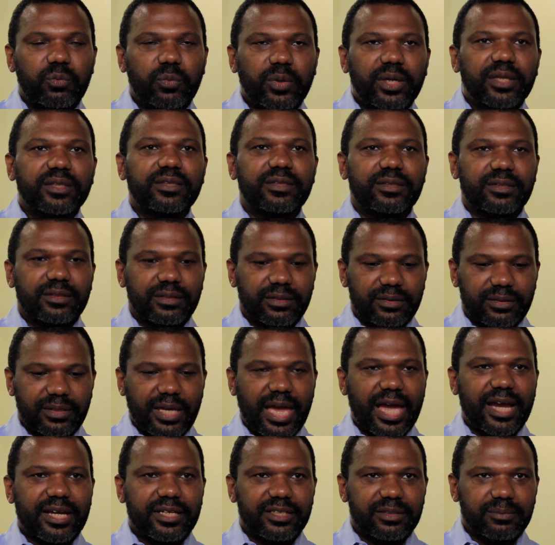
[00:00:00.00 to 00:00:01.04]
with the
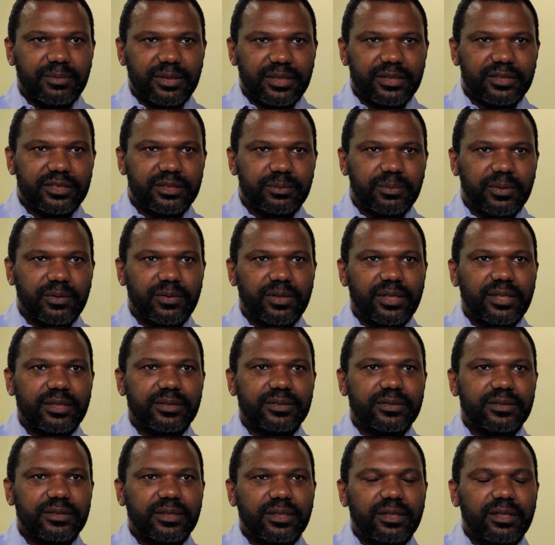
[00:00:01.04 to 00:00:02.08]
academic
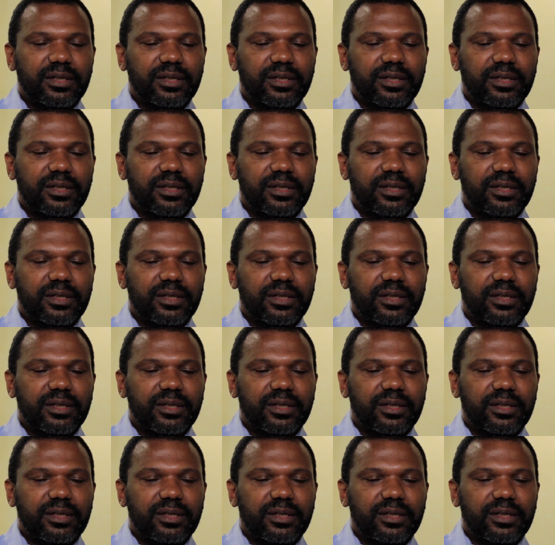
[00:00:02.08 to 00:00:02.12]
experience.